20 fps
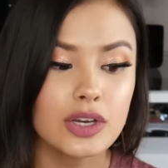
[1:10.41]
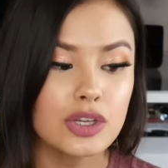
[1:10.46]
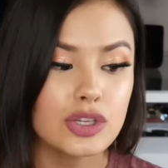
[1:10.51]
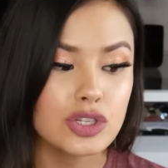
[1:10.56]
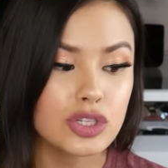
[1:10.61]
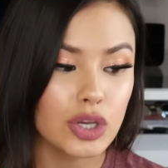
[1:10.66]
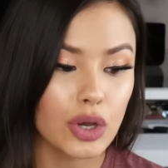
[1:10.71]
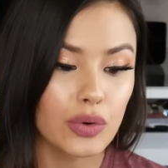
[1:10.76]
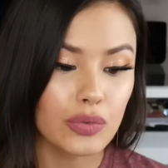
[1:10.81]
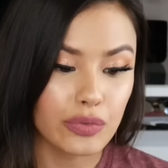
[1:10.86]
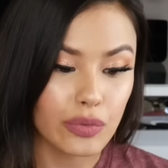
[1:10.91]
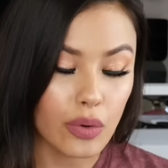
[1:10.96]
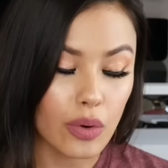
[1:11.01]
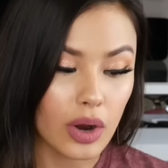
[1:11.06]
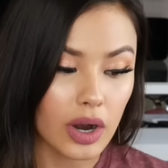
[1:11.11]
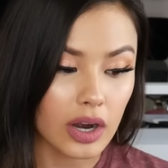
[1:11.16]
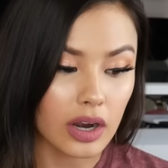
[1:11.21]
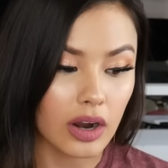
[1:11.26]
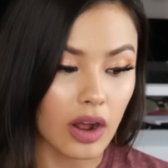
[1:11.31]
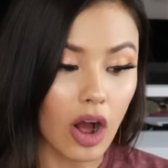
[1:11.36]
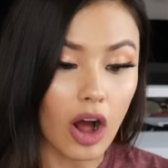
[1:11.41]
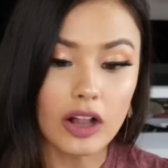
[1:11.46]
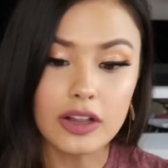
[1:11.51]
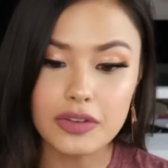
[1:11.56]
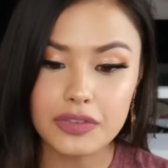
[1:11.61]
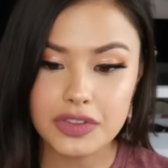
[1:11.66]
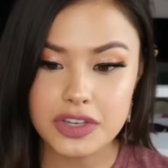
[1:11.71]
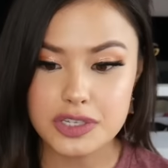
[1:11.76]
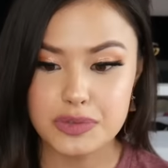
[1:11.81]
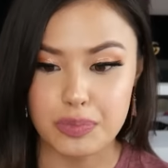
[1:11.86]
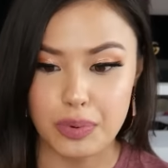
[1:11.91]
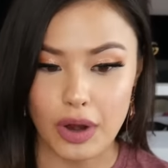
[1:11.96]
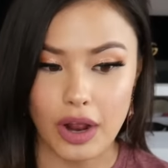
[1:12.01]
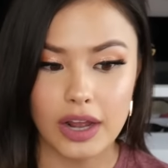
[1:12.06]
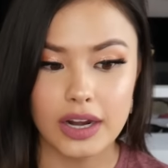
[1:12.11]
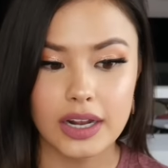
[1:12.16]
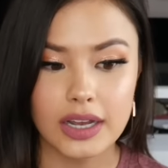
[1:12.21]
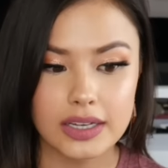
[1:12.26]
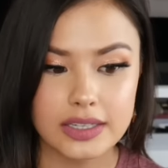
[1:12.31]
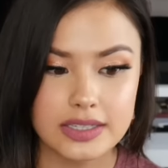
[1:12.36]
So for all of these
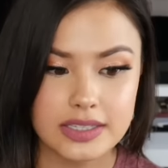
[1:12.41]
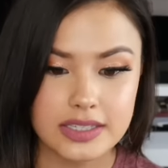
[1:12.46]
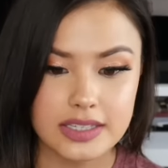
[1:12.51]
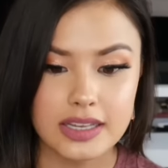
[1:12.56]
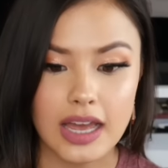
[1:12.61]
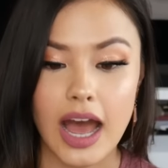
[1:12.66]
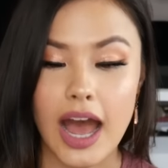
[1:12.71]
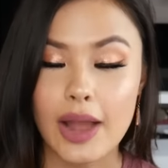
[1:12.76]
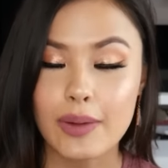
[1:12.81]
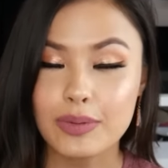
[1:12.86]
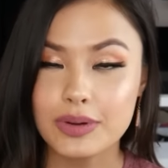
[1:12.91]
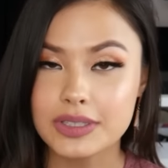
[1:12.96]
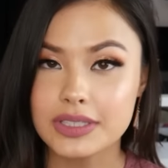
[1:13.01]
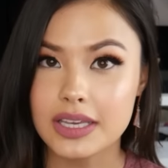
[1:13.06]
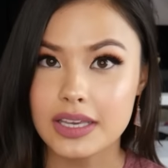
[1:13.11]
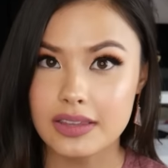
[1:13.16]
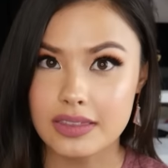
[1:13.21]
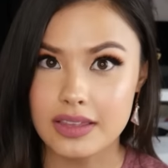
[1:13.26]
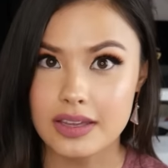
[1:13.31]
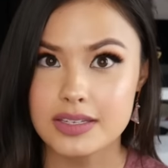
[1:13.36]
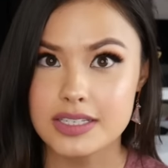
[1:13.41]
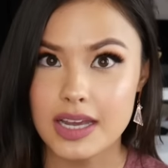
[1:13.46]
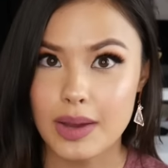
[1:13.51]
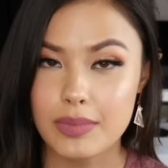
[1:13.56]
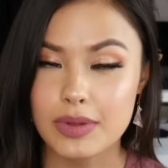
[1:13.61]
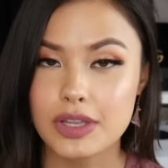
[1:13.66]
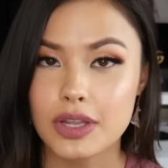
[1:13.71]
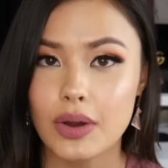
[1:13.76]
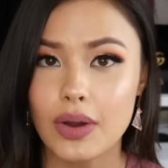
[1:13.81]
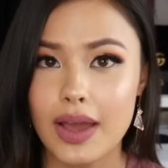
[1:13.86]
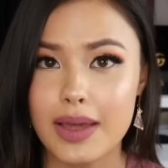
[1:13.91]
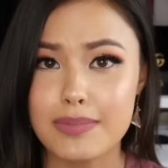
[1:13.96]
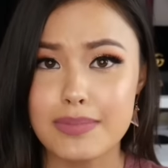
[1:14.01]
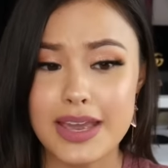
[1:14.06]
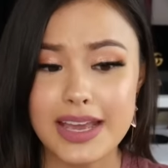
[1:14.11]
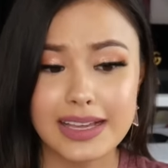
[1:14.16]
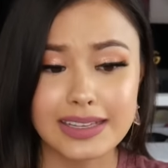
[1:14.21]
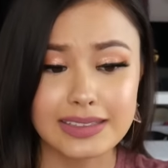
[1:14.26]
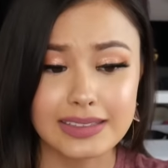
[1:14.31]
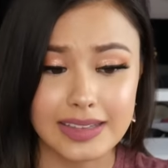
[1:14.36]
products, I will link them down below and
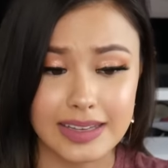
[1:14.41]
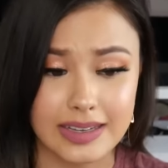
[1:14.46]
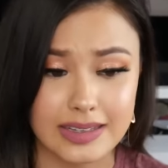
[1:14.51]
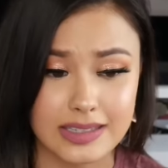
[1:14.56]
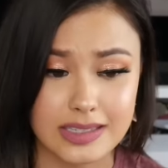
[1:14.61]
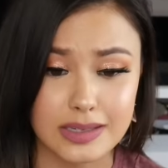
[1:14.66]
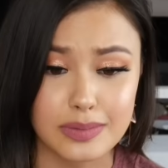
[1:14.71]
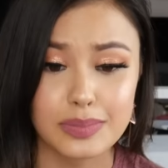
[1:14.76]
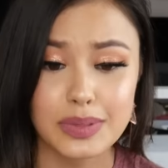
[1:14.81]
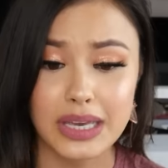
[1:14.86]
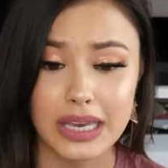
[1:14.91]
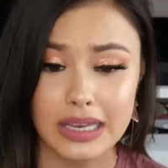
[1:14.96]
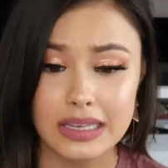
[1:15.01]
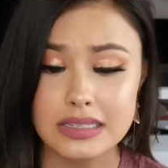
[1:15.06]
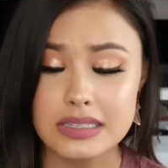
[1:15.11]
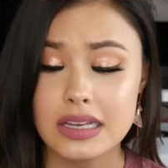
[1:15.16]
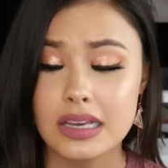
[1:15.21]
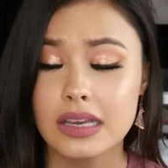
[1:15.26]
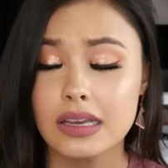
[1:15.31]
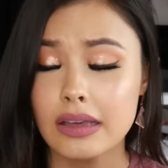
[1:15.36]
make a list, because